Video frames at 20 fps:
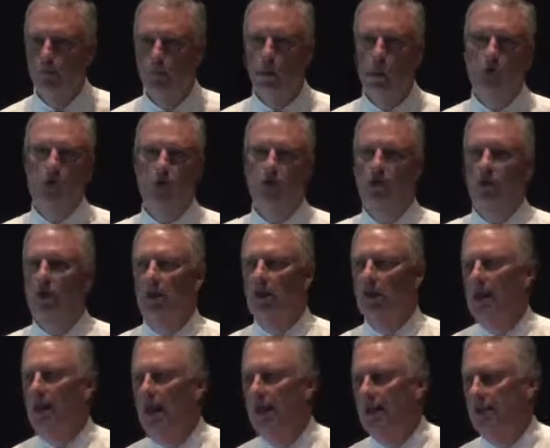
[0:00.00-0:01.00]

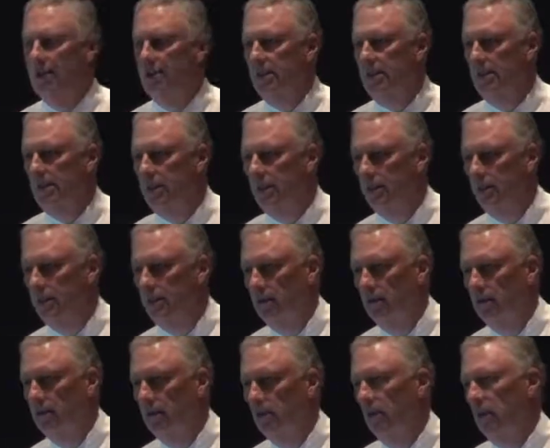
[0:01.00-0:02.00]
personalizing
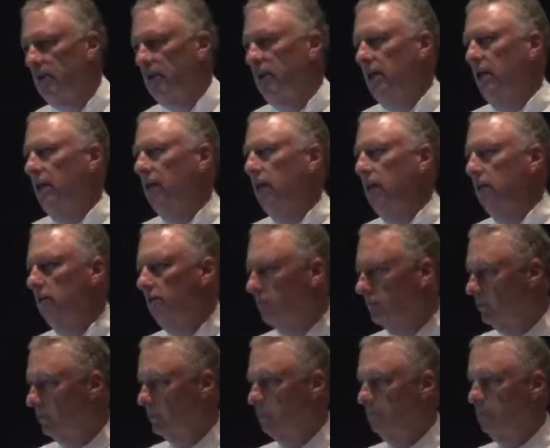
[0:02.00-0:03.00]

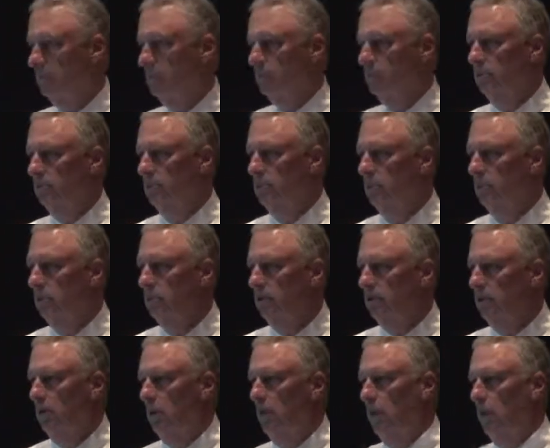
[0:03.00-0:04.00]
materials.
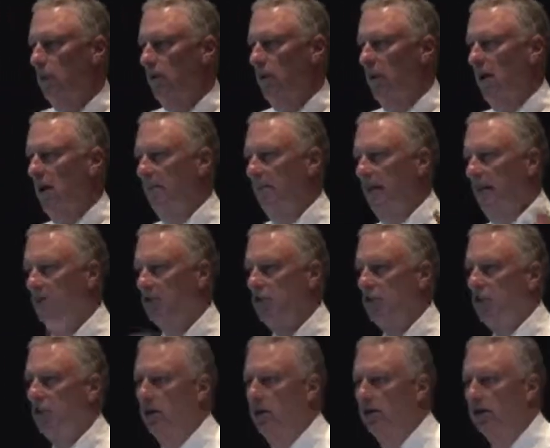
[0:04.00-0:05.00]
Whether I'm an
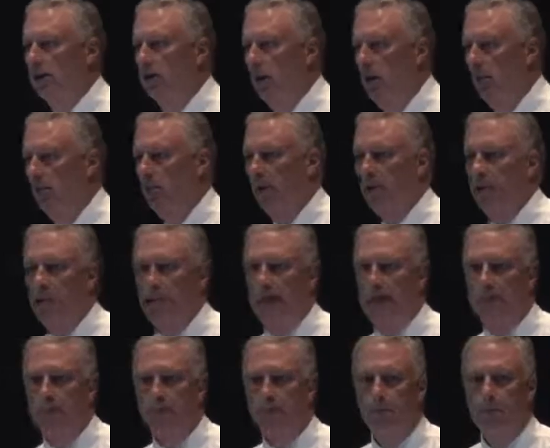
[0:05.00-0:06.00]
insurance
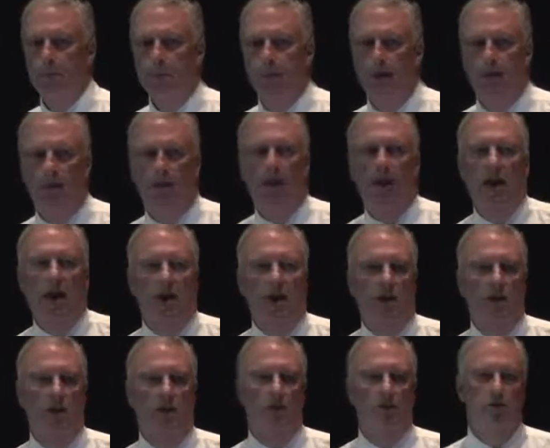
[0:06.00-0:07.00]
company
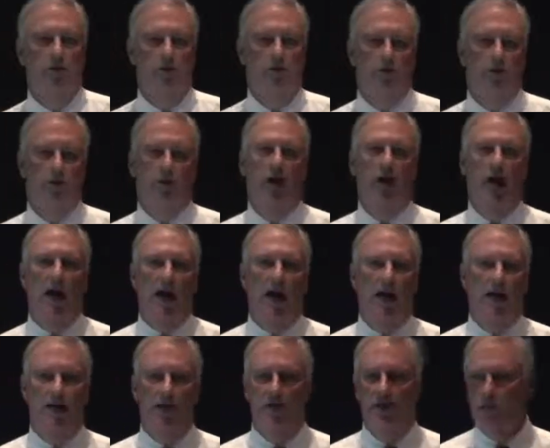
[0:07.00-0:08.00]
that
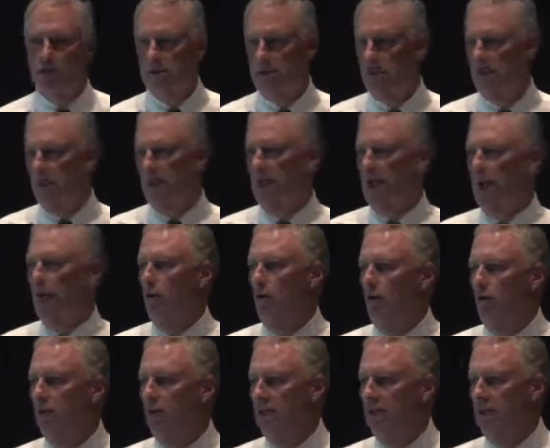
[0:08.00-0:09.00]
supplies
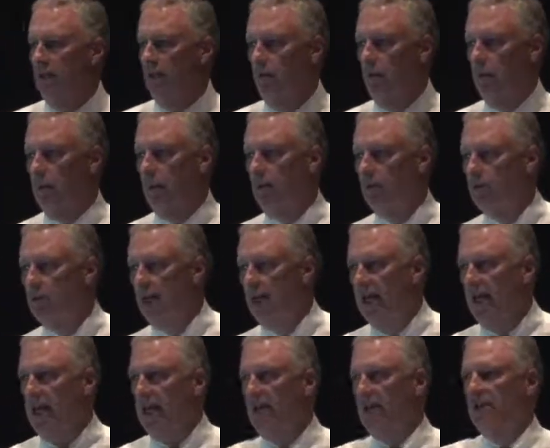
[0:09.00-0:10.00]
collateral materials to
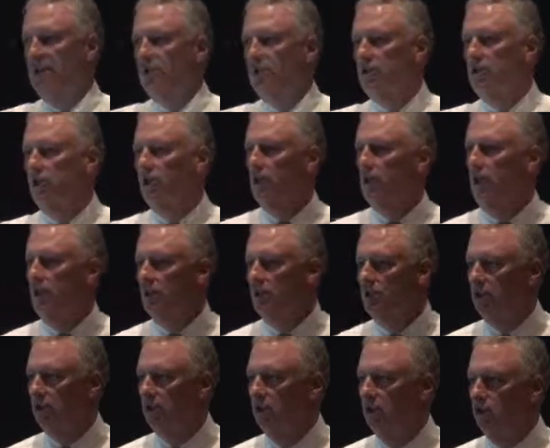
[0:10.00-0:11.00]
agents
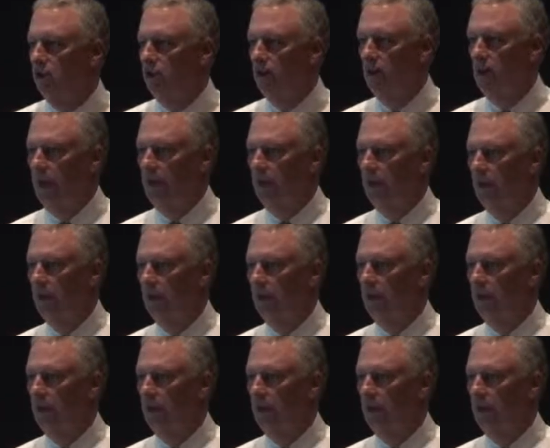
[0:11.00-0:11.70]
across the country,